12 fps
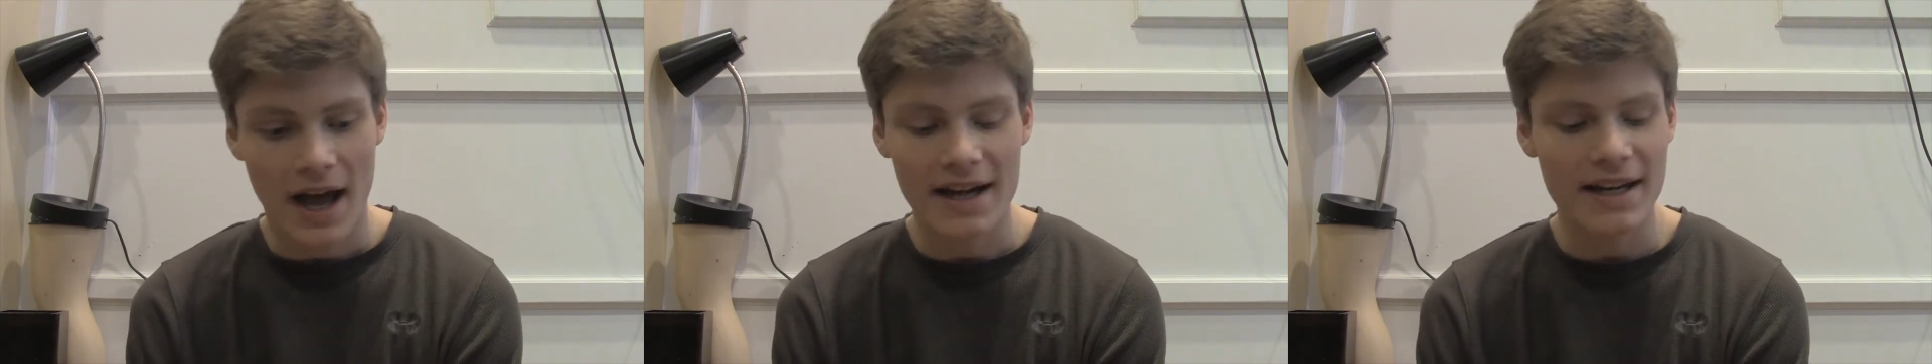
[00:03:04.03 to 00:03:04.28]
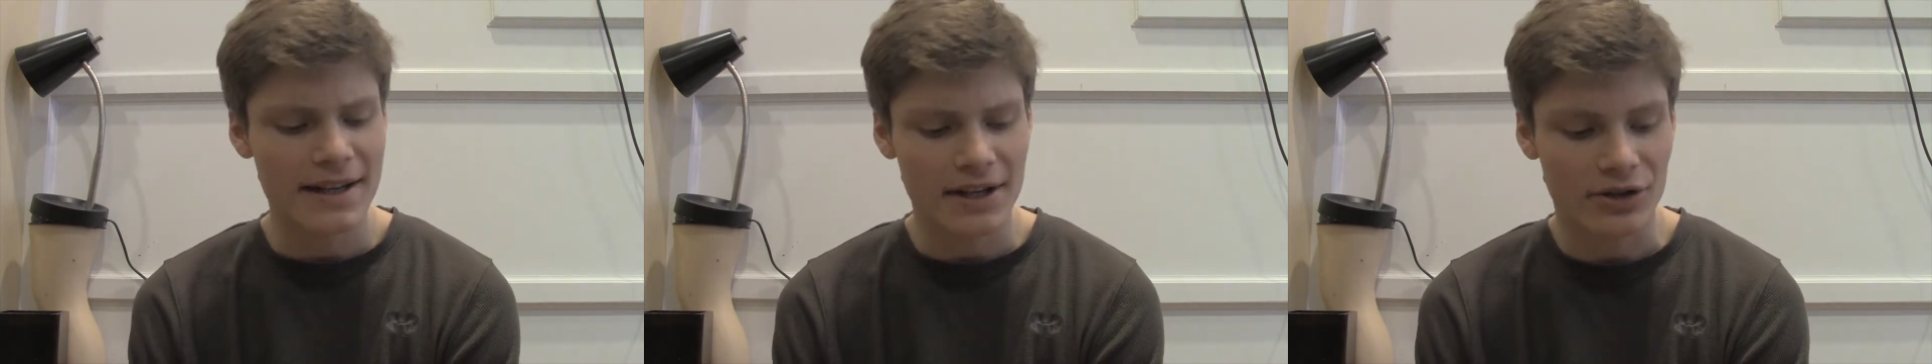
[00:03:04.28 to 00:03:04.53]
I
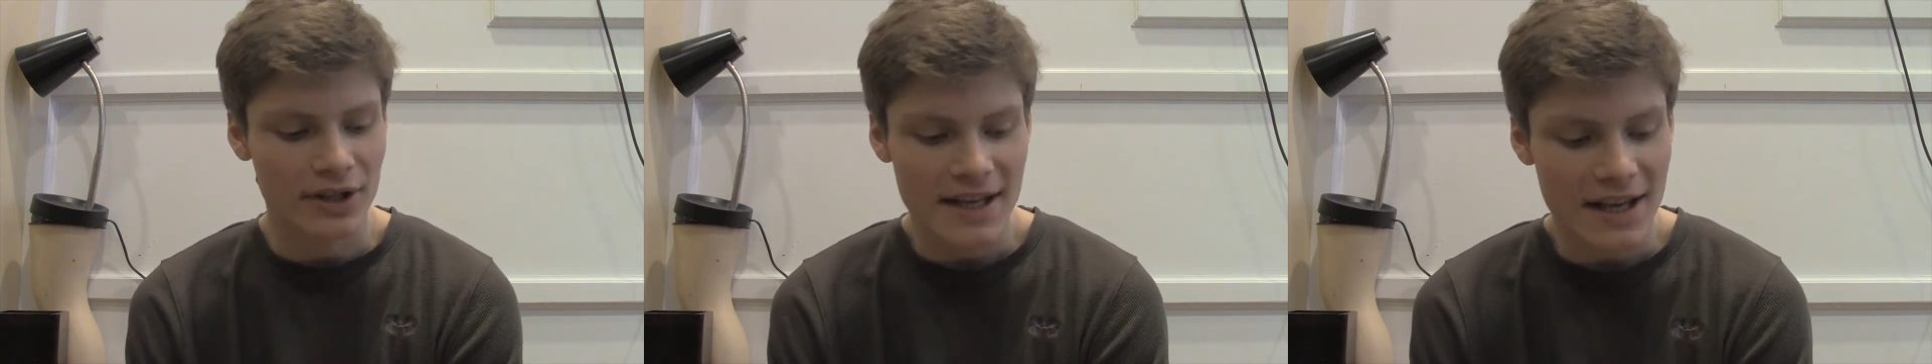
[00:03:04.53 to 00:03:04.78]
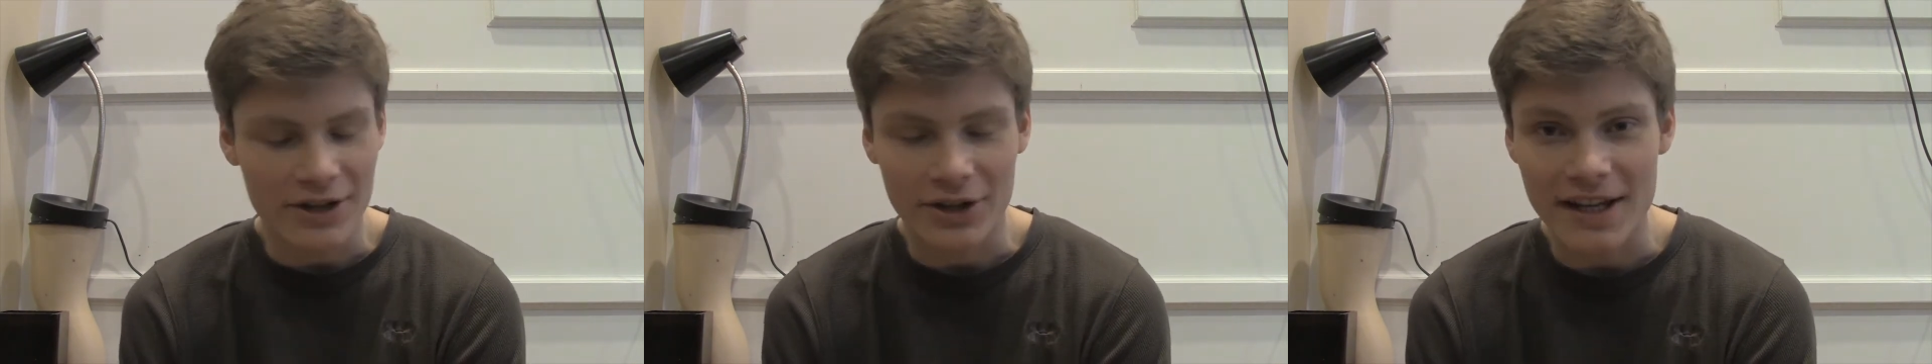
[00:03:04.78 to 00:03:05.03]
need to
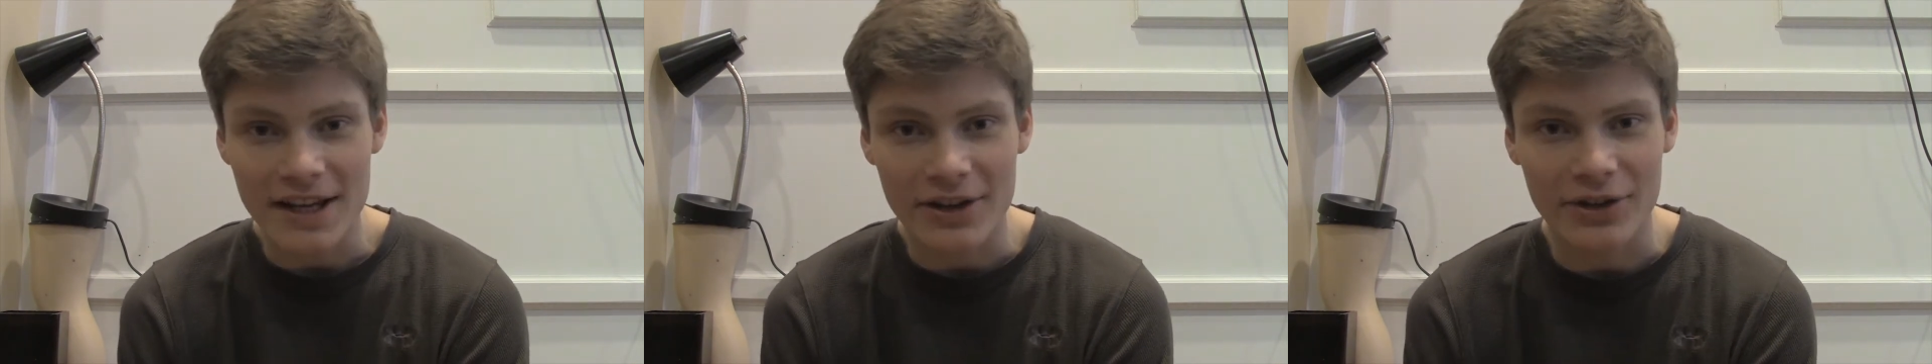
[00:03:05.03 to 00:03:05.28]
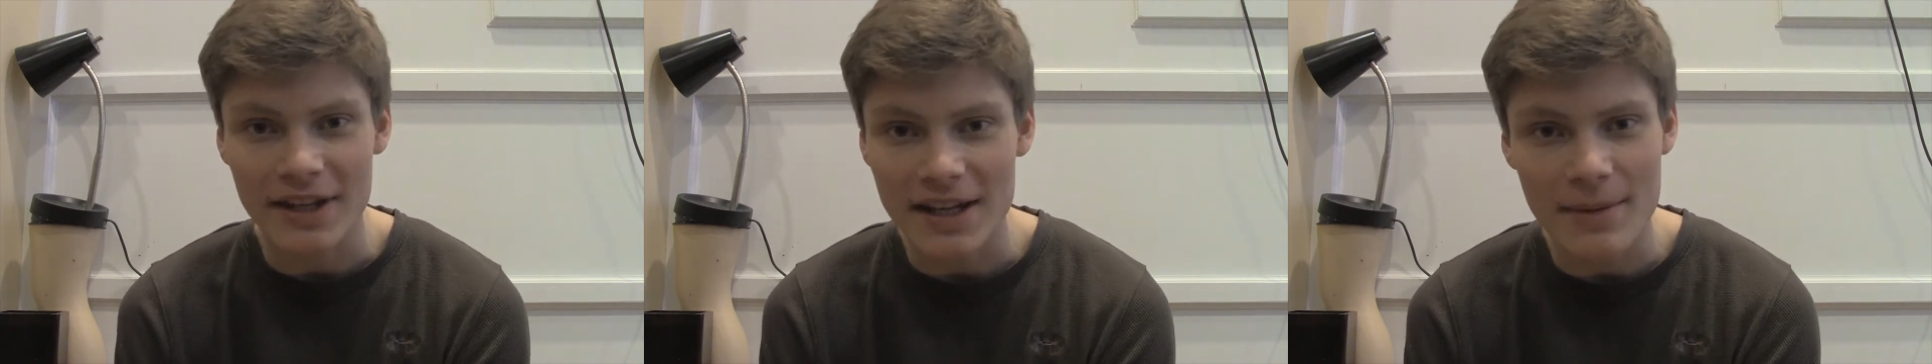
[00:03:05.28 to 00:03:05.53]
clean clean
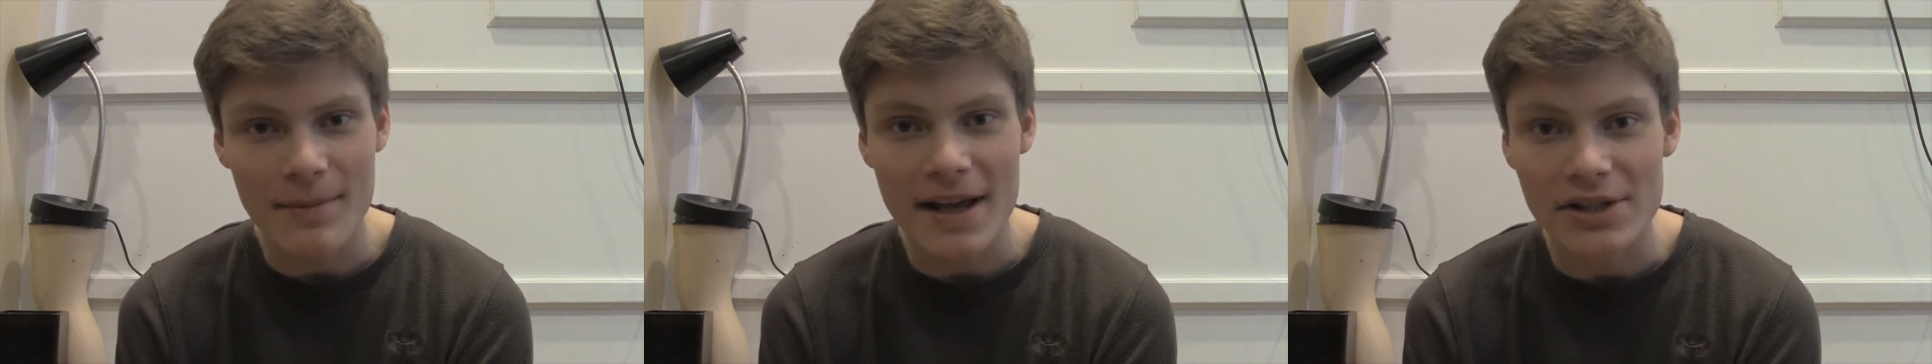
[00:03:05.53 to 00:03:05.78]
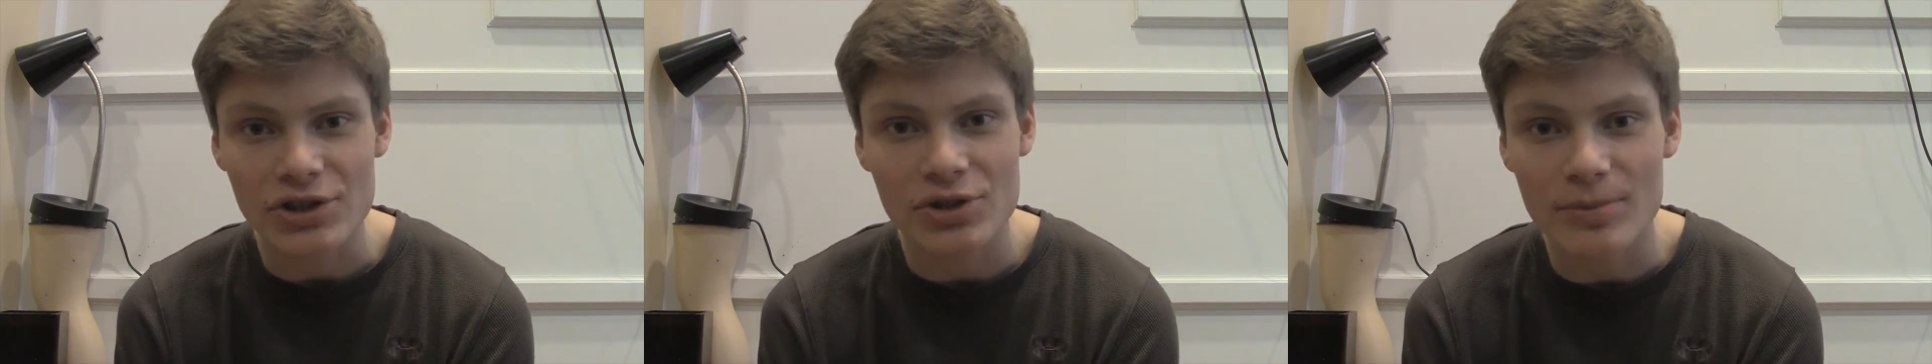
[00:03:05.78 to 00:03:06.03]
clean up
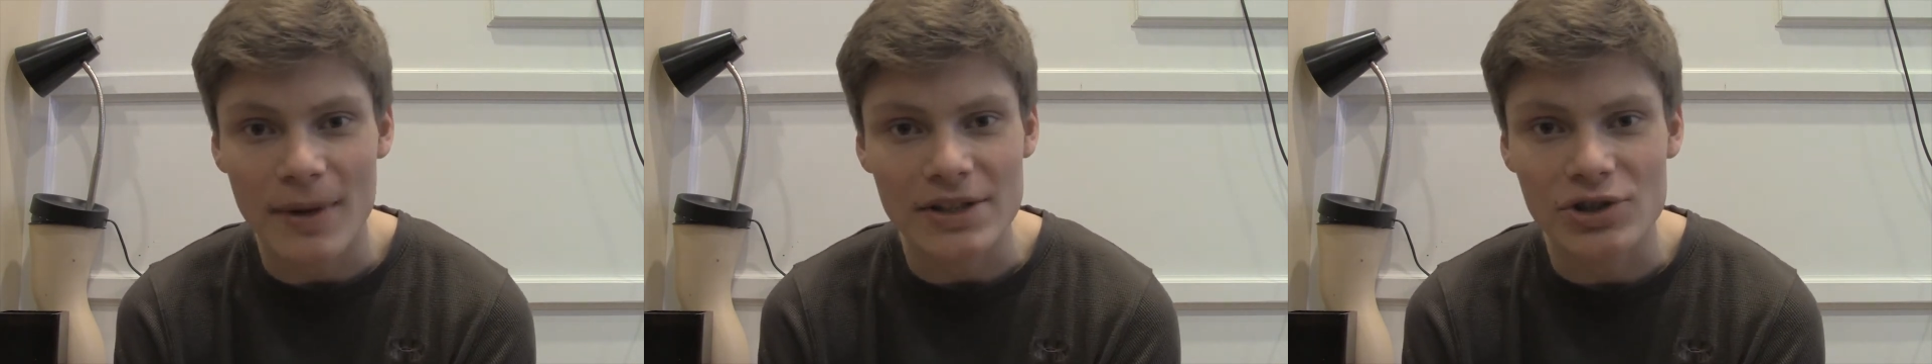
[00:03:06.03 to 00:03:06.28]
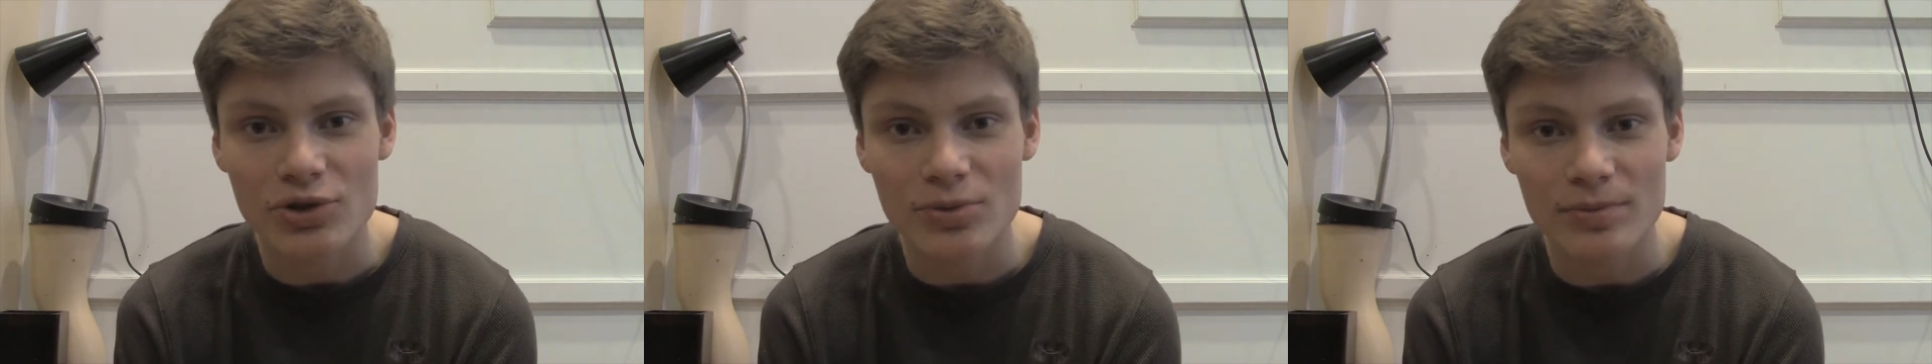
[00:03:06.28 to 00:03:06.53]
my my
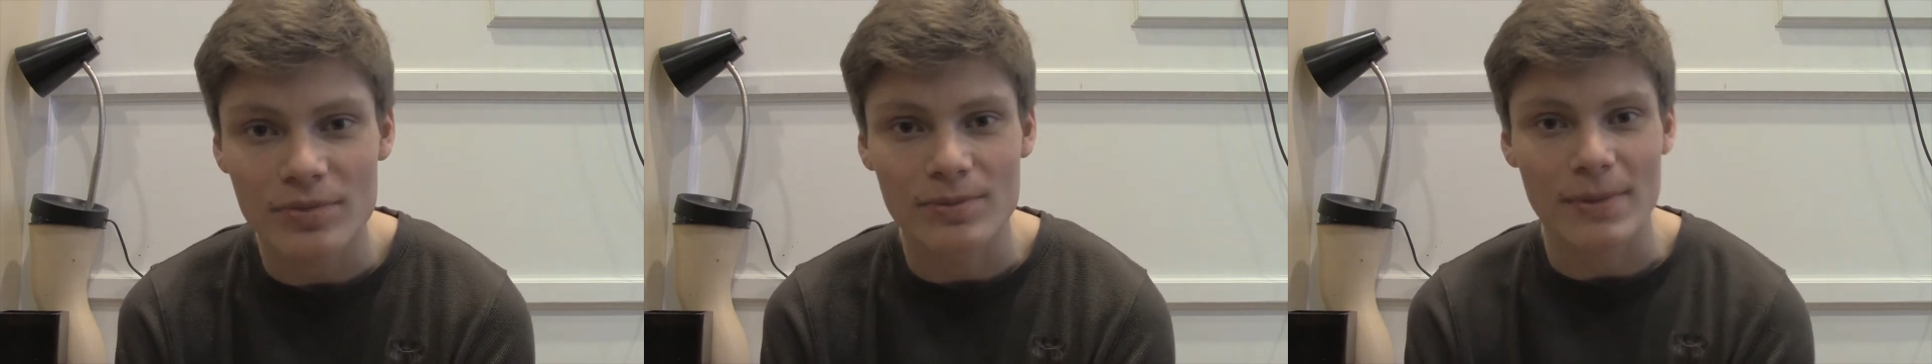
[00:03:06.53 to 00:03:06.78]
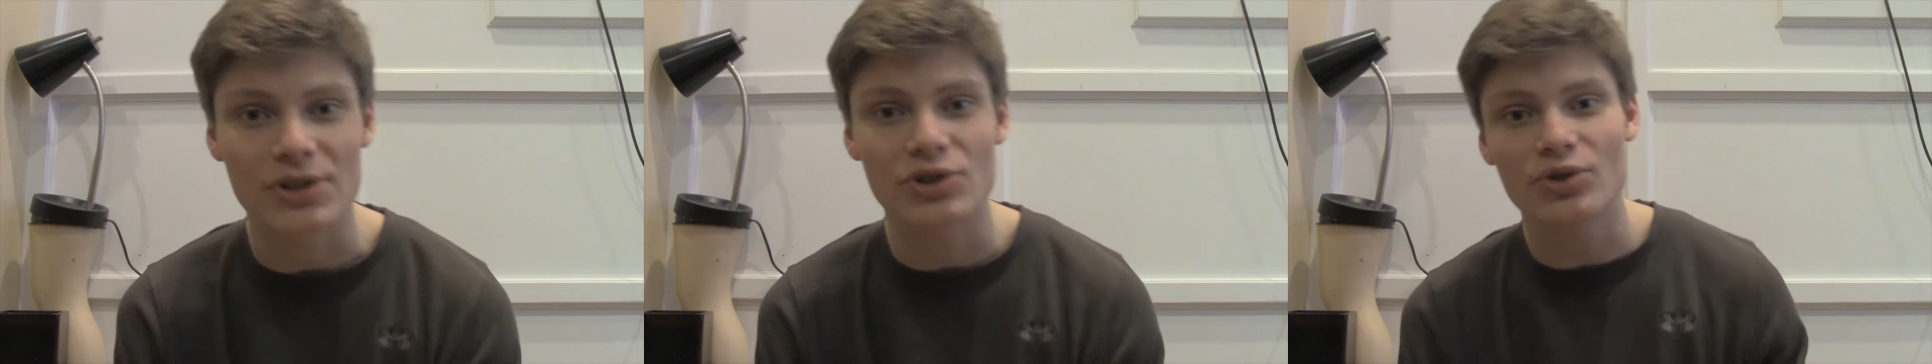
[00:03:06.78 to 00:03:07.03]

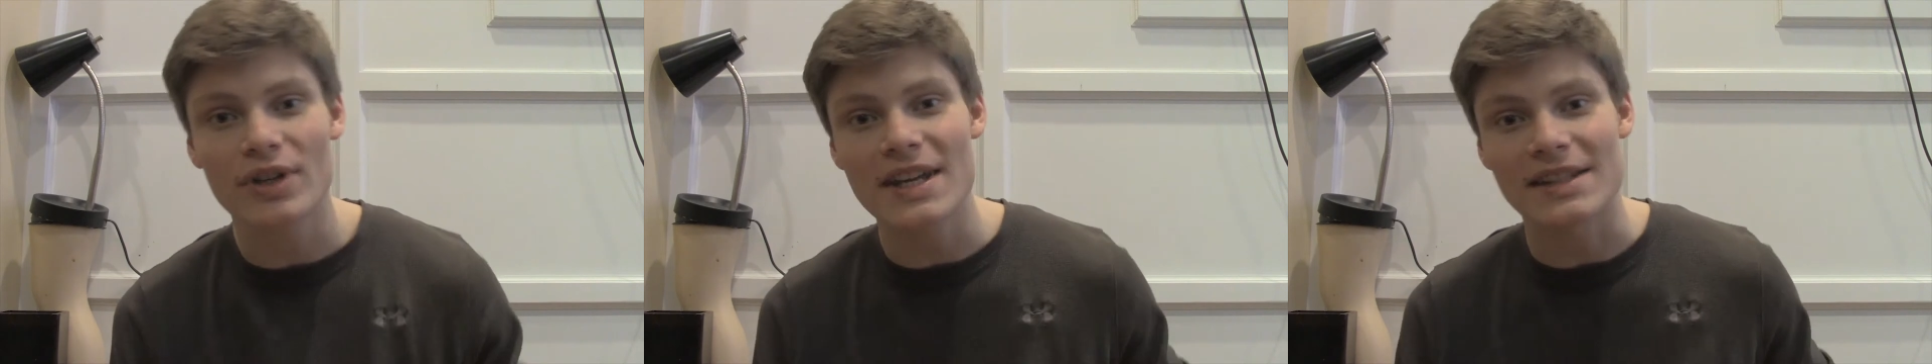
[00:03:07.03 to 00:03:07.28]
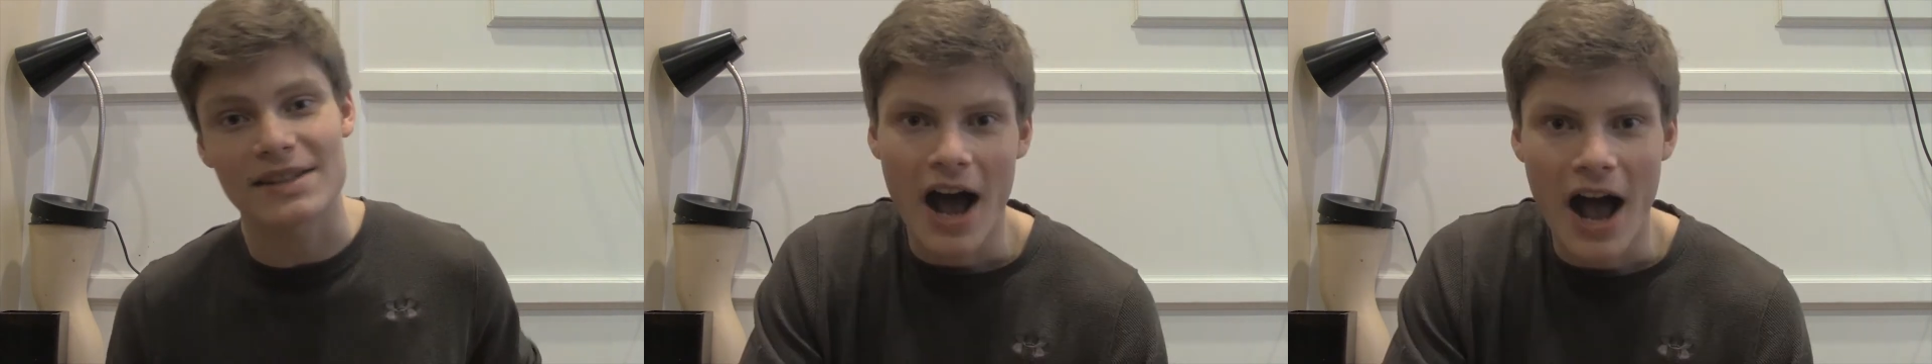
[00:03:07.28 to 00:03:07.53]
my streets.